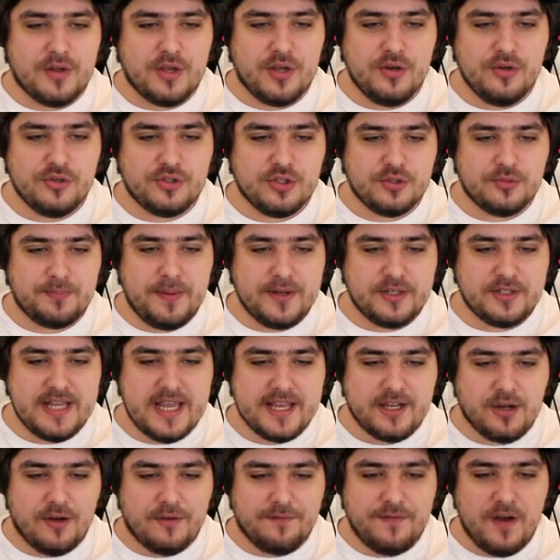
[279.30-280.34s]
Who should put,
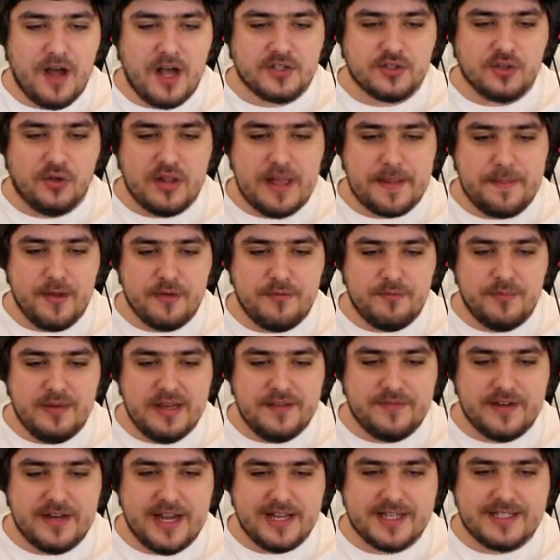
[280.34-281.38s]
take off first? Oh, they're both
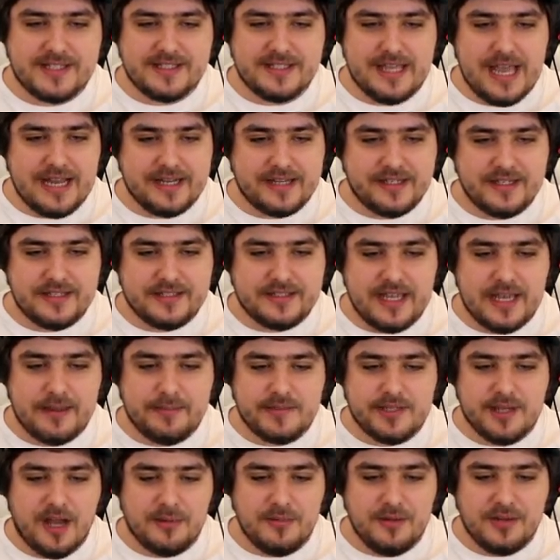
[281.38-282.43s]
leaving at exactly the same
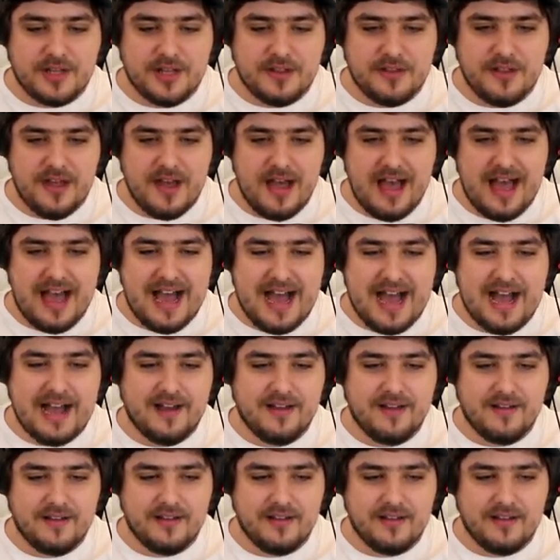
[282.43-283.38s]
time. Look at that.